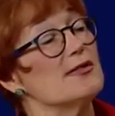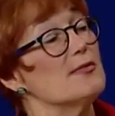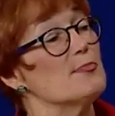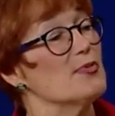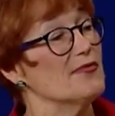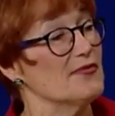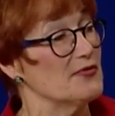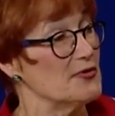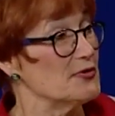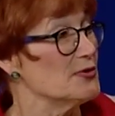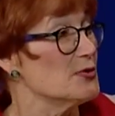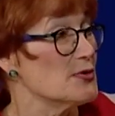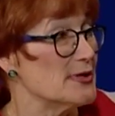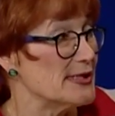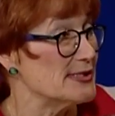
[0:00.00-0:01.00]
of the preferred
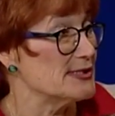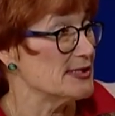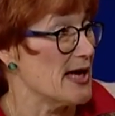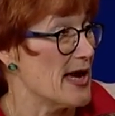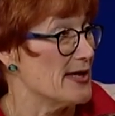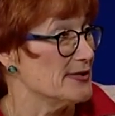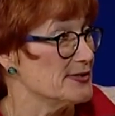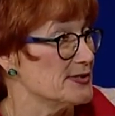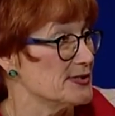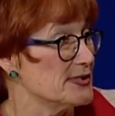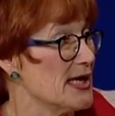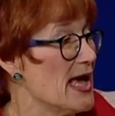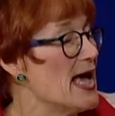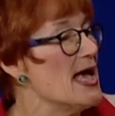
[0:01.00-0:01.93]
learning styles.